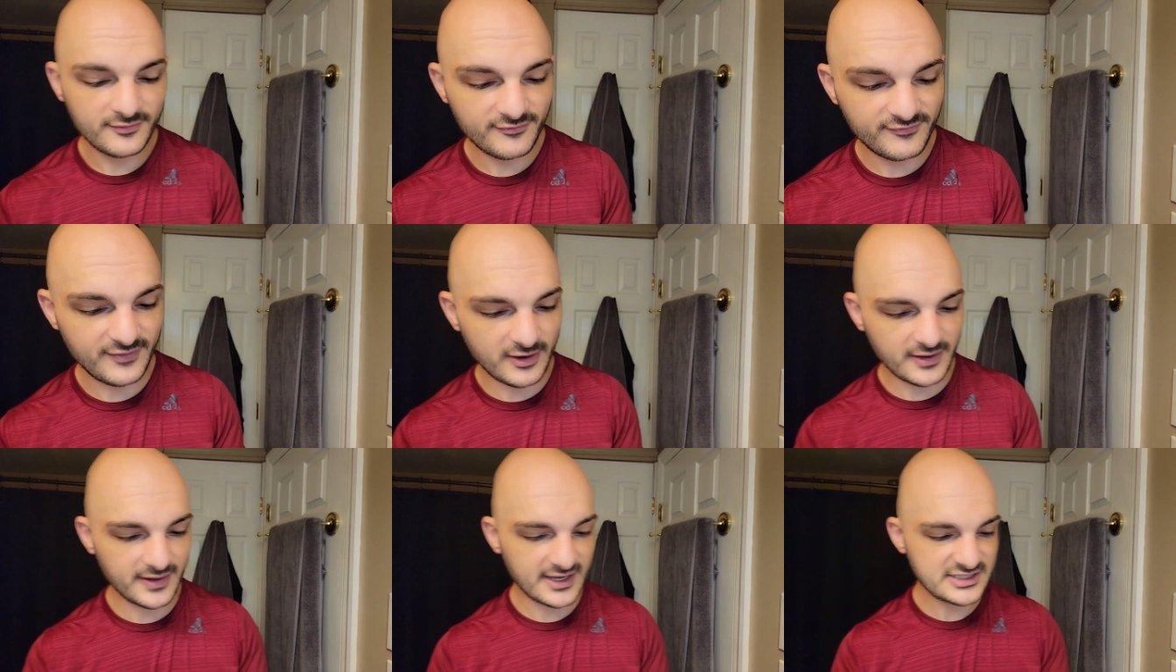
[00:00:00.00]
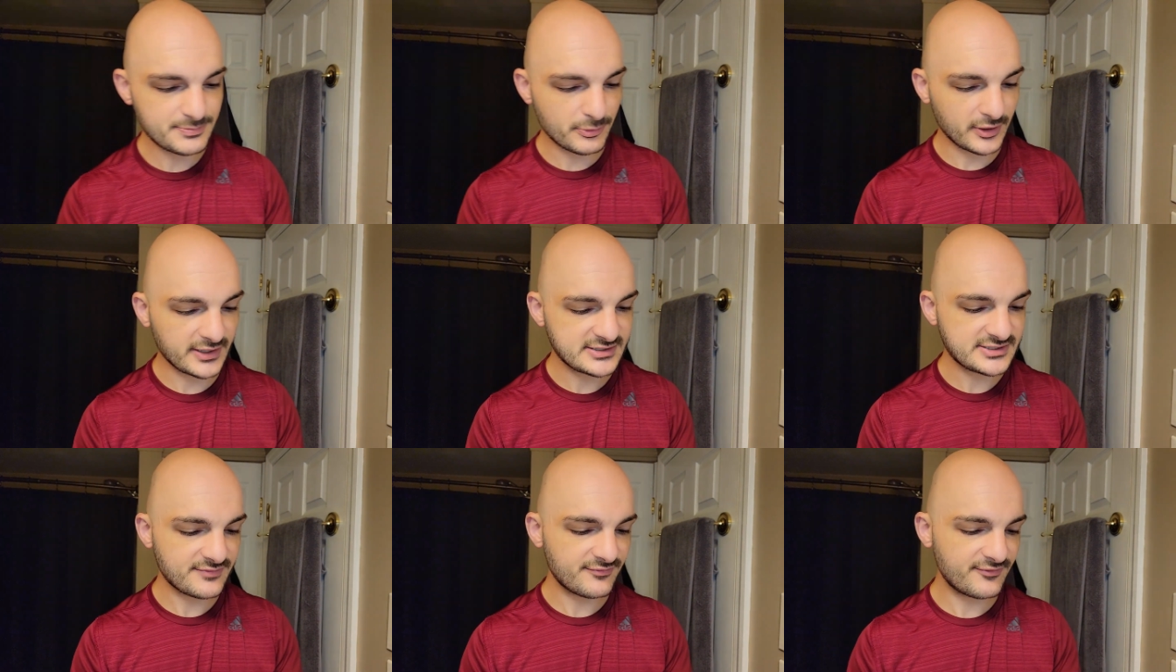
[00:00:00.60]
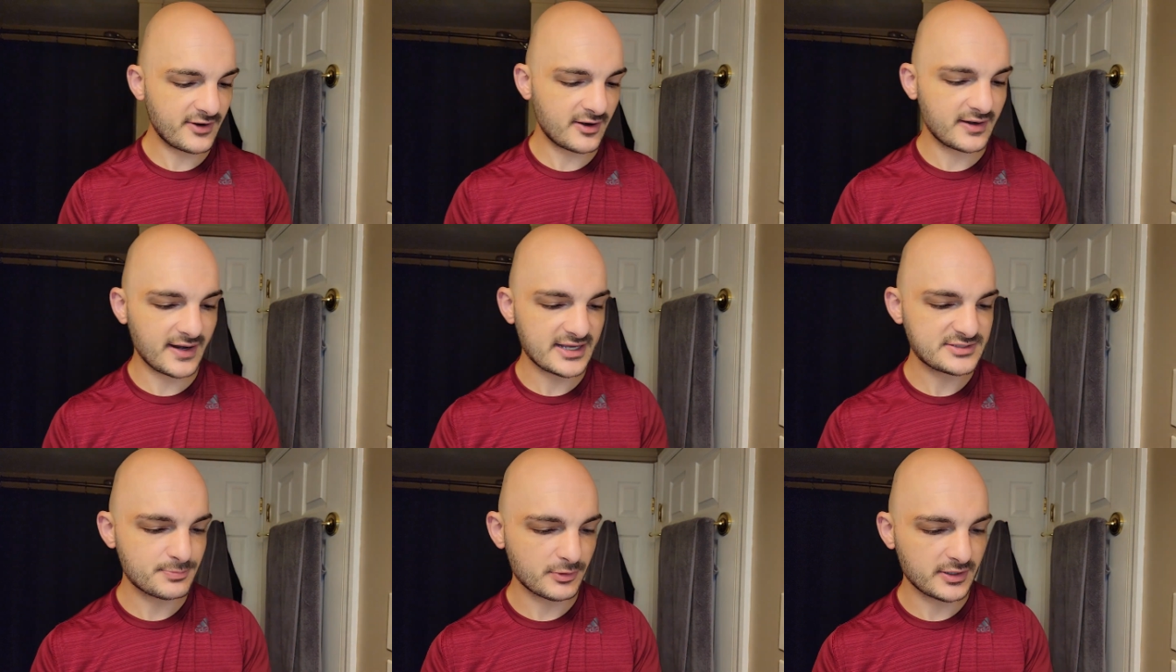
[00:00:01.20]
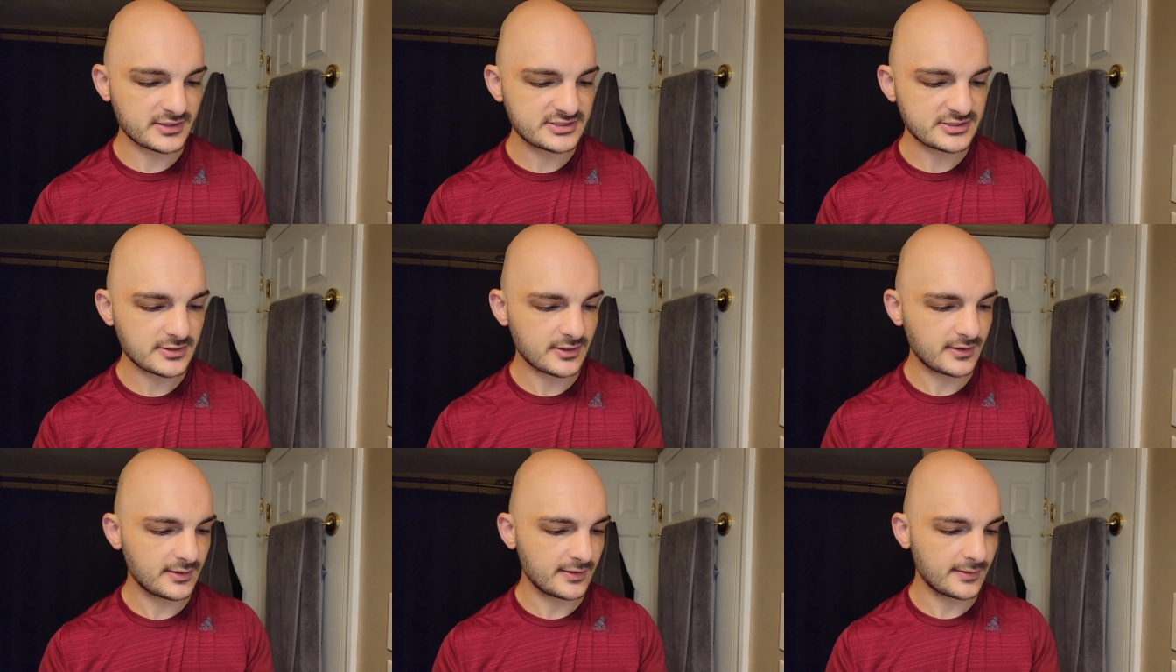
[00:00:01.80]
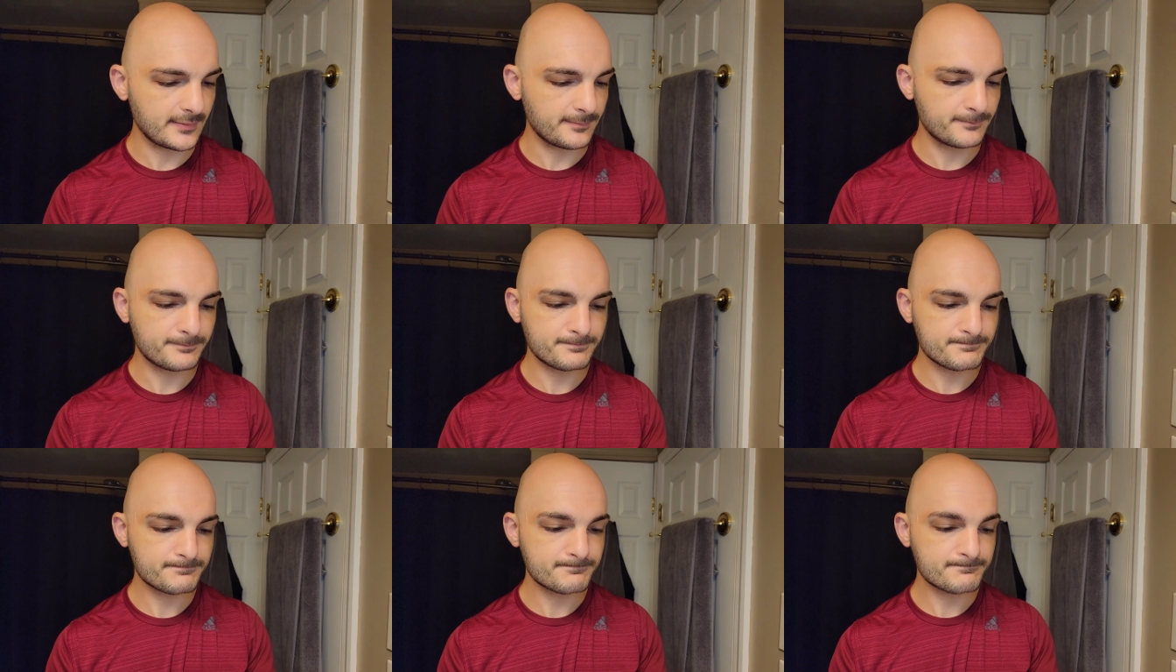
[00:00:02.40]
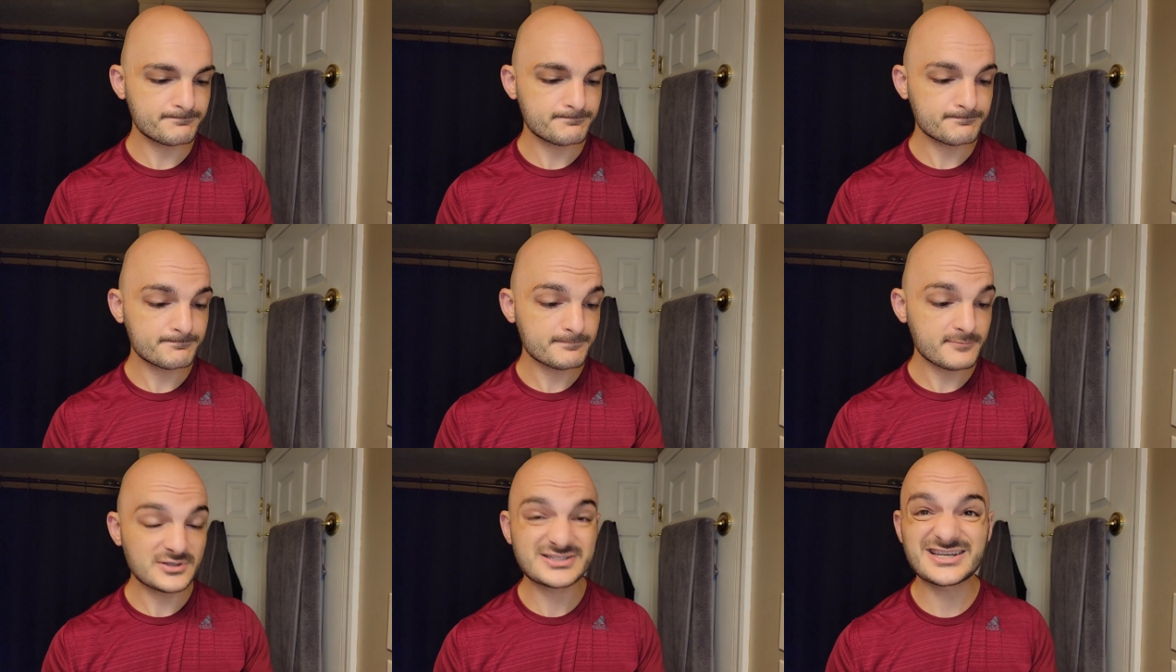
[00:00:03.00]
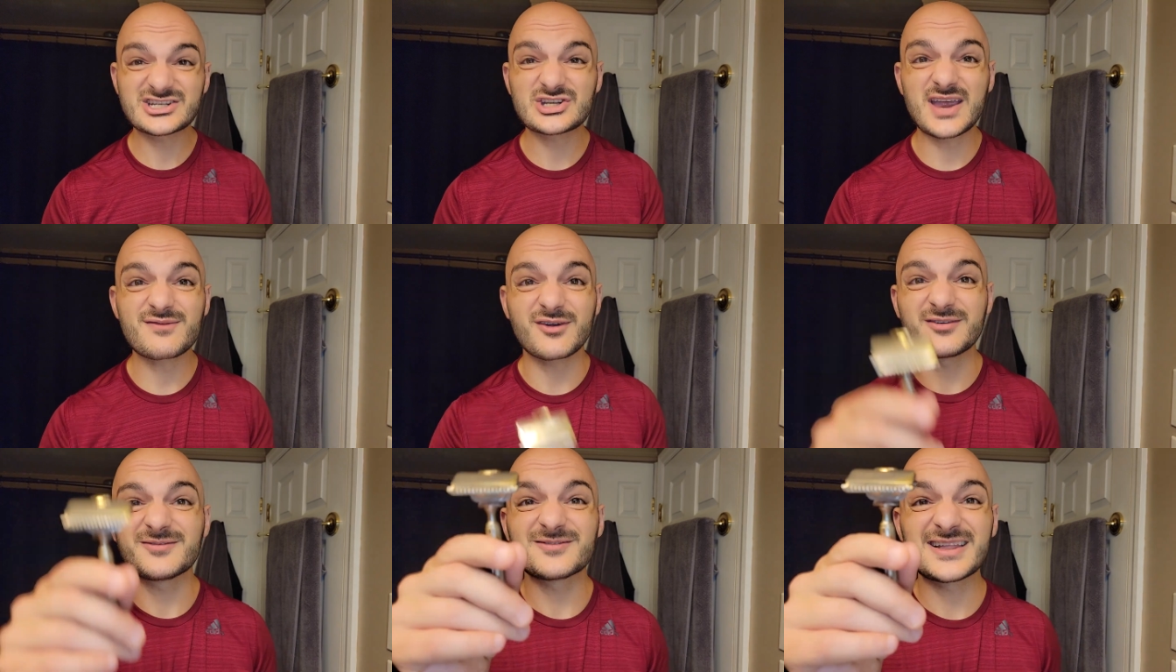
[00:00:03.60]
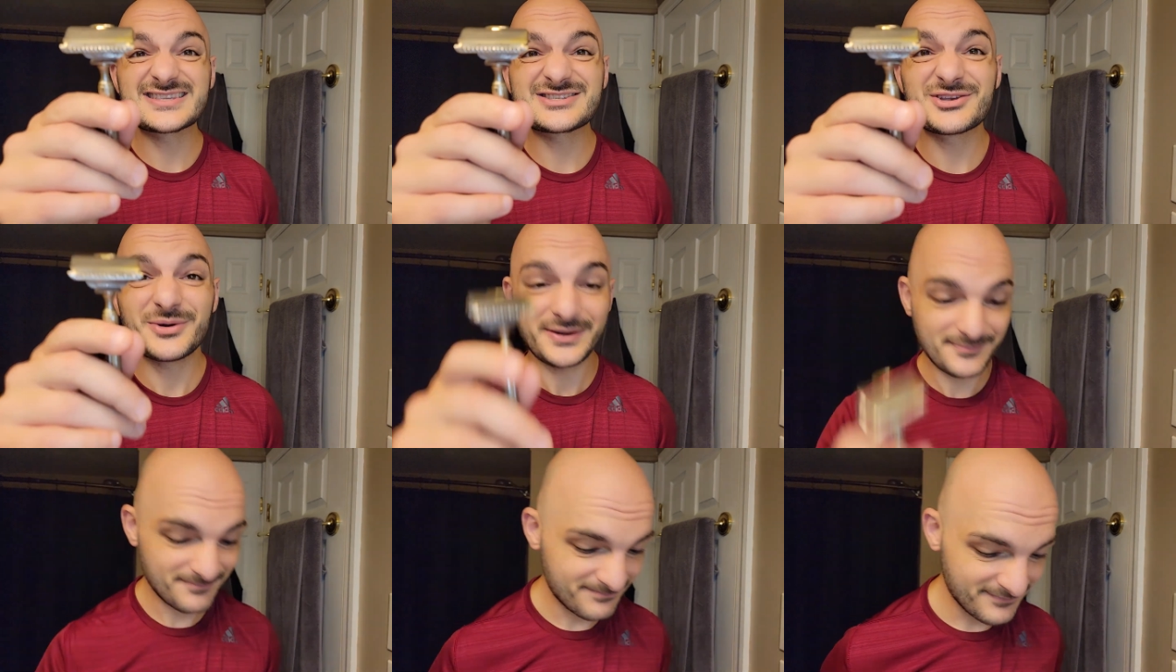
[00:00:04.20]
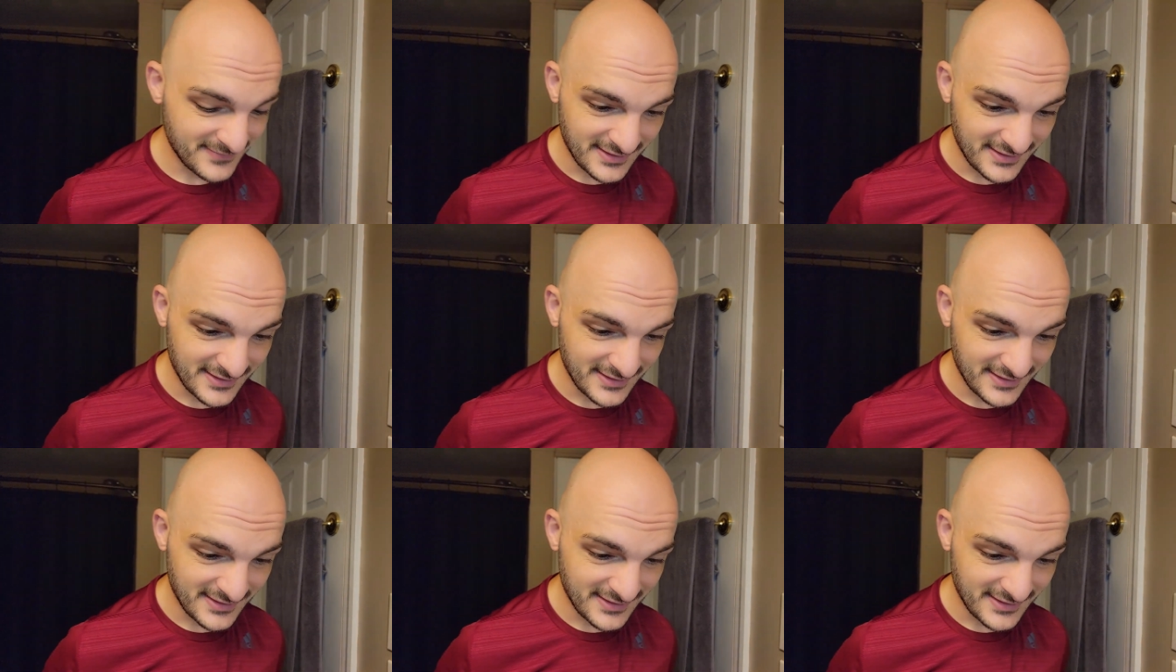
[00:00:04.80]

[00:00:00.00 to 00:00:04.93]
Very nice blades. Very nice blades. Um, let's get a shave on. Let's do it.